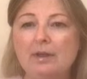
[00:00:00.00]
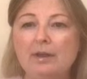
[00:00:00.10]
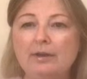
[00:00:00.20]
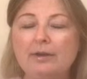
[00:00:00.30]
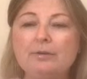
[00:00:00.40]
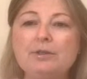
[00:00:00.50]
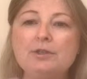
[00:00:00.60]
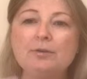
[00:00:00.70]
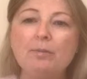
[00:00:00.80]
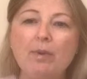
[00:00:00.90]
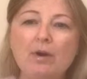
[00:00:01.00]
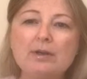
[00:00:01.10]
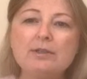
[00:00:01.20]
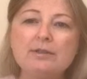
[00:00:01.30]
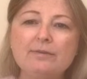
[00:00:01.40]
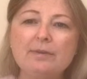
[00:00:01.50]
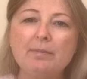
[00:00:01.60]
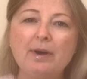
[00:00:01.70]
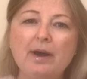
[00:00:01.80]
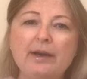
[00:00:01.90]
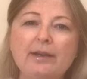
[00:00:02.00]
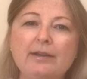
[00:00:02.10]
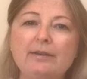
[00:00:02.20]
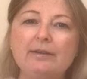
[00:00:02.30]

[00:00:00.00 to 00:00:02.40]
It goes through parts of the body